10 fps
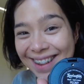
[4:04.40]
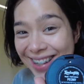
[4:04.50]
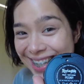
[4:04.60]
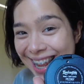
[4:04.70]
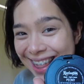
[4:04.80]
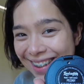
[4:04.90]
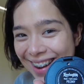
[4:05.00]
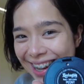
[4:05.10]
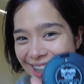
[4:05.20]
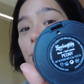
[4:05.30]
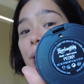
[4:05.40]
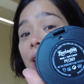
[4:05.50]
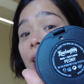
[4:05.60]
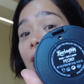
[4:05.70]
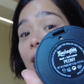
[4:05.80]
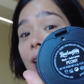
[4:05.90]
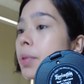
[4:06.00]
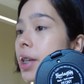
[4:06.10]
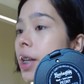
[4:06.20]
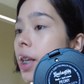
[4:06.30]
Am I saying that right? Peony.
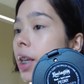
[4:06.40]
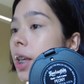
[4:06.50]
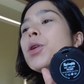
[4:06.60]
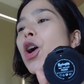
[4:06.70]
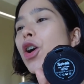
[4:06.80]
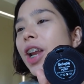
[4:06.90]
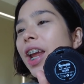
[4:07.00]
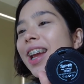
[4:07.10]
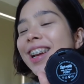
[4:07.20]
Peony. Peony.